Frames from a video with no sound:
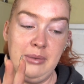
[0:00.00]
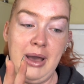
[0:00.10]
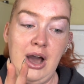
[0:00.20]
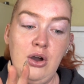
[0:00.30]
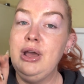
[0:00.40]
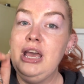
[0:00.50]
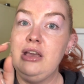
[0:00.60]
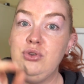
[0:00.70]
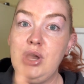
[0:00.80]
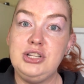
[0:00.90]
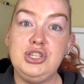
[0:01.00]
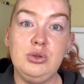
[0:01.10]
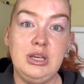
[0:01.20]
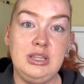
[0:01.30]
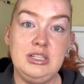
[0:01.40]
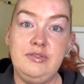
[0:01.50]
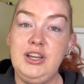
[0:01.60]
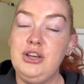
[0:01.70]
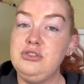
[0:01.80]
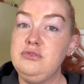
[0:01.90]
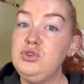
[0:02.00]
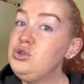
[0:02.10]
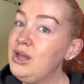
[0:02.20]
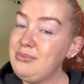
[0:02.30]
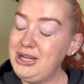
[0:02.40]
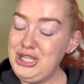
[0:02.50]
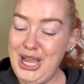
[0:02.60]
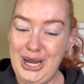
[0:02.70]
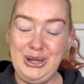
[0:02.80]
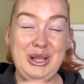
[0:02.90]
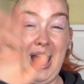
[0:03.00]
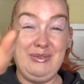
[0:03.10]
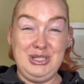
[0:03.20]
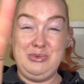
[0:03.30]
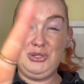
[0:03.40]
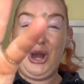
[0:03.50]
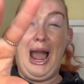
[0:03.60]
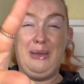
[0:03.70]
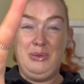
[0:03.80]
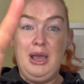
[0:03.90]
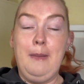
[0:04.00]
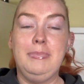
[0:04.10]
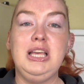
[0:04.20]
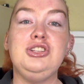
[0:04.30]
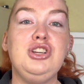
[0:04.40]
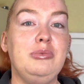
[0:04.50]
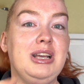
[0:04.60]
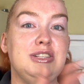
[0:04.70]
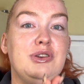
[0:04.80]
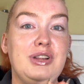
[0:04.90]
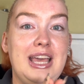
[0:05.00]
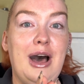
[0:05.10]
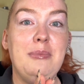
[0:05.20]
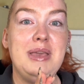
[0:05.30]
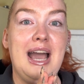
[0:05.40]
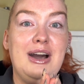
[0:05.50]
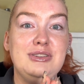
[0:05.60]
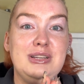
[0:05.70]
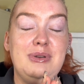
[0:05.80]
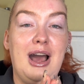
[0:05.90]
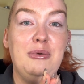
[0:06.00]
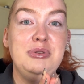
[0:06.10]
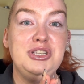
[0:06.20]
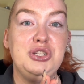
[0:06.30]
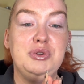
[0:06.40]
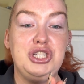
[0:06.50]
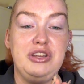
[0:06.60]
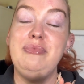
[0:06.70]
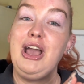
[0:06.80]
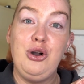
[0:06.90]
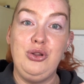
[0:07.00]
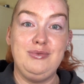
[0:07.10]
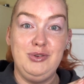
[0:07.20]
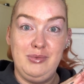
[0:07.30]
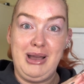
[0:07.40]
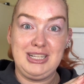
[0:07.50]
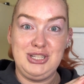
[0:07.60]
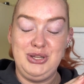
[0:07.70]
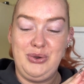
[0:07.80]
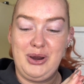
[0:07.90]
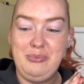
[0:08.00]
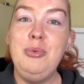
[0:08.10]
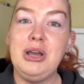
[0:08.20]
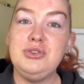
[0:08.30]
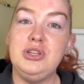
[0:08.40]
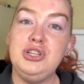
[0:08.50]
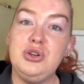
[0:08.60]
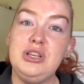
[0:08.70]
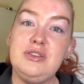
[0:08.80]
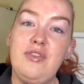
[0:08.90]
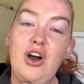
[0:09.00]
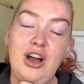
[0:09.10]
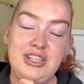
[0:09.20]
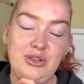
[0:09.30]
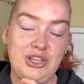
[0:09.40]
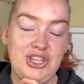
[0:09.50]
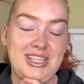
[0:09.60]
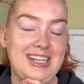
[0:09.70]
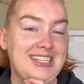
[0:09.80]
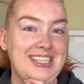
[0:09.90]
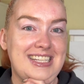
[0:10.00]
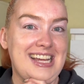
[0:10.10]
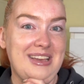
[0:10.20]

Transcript: about. If you guys do like these videos, if you do like my channel and you haven't subscribed, please do, because it would really help me out and helping to achieve my goal of moving back to New York. Hope you guys really enjoy this vlog, so let's just get into the day.